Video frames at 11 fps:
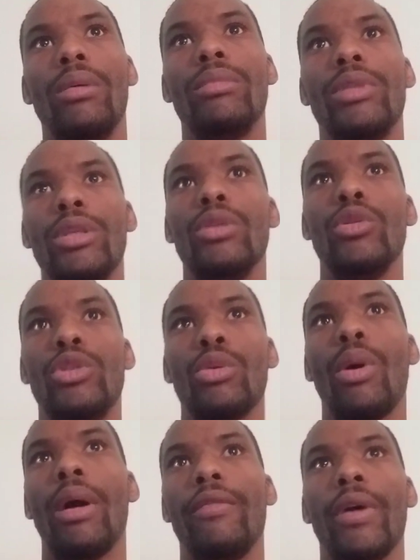to use your
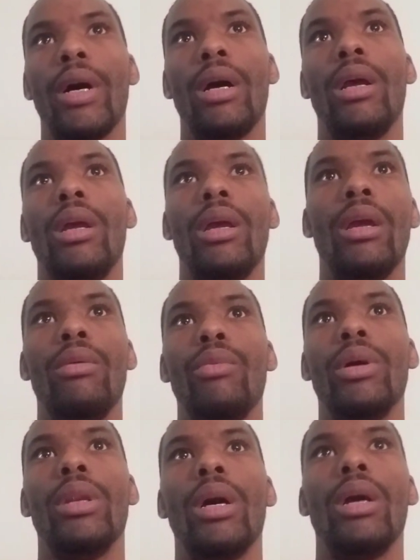Wi-Fi and
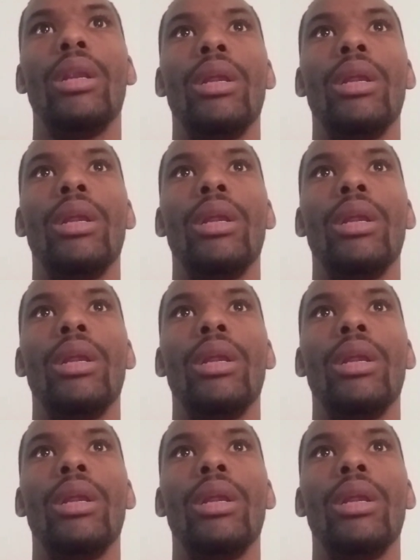whatnot.